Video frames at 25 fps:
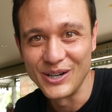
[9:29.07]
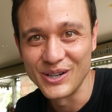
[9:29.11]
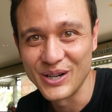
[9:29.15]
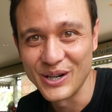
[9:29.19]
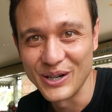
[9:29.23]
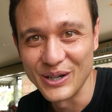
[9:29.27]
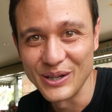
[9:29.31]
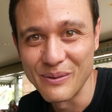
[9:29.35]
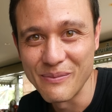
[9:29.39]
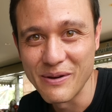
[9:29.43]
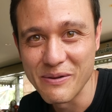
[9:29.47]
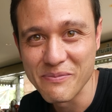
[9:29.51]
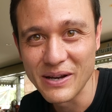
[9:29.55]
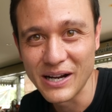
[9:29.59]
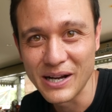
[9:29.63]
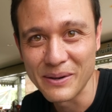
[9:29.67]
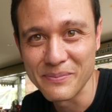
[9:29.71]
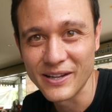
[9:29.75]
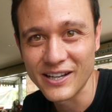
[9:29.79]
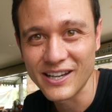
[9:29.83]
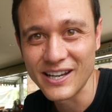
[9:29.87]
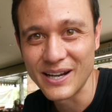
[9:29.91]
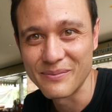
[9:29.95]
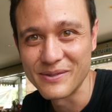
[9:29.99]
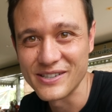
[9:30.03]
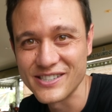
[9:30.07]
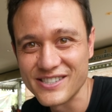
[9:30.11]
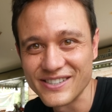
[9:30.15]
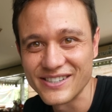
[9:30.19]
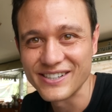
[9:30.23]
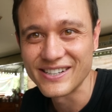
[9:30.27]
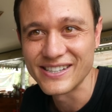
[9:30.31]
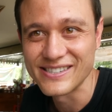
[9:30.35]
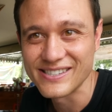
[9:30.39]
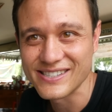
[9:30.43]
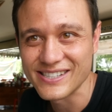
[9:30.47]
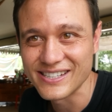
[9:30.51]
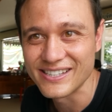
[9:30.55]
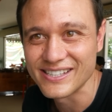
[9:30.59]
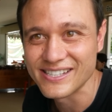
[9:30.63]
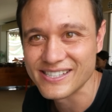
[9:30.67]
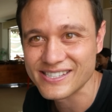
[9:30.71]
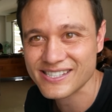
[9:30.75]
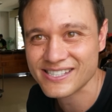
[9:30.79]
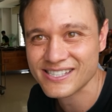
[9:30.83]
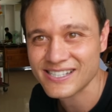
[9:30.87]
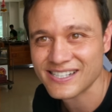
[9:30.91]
Here, let me pick up the camera so you can see this.